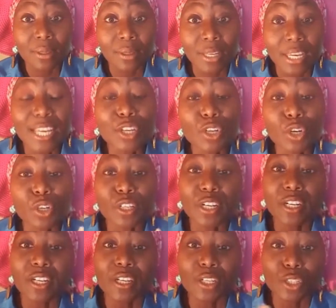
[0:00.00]
in order
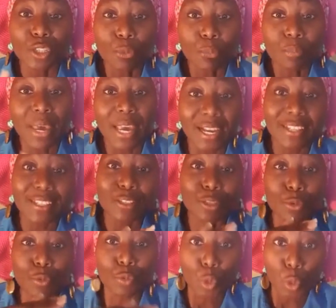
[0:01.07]
to make the
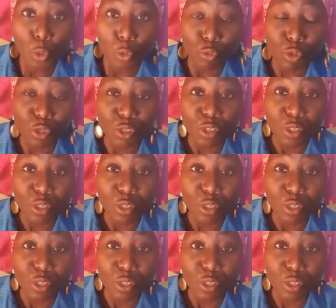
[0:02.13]
rules